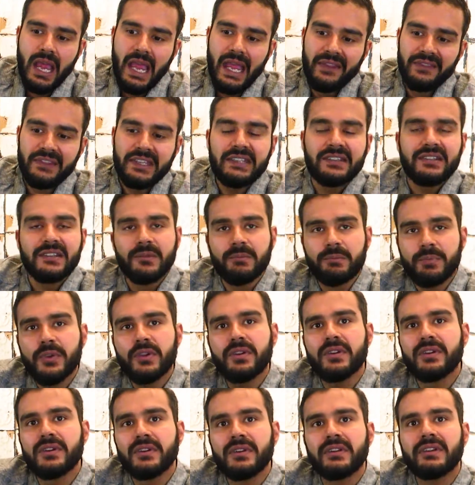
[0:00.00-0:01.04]
And these
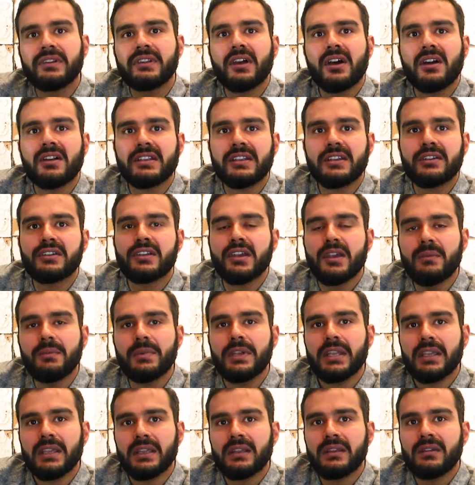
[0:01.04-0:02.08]
computers are
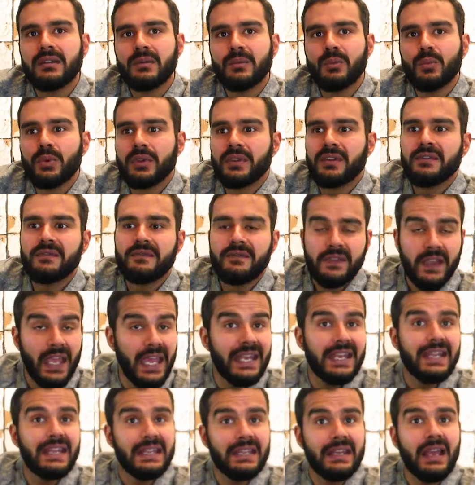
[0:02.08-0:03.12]
determining with a
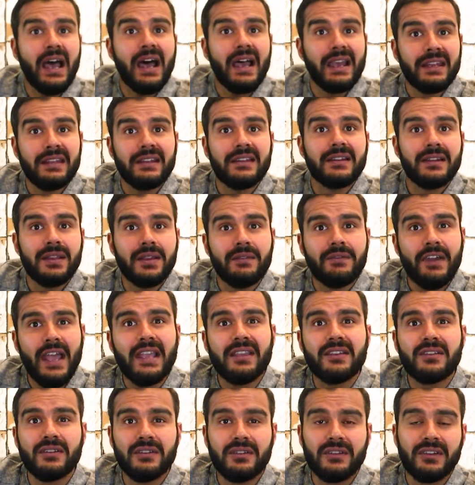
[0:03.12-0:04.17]
very high degree of
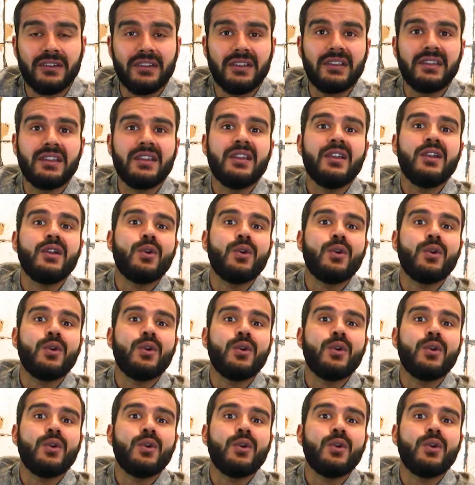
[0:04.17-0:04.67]
accuracy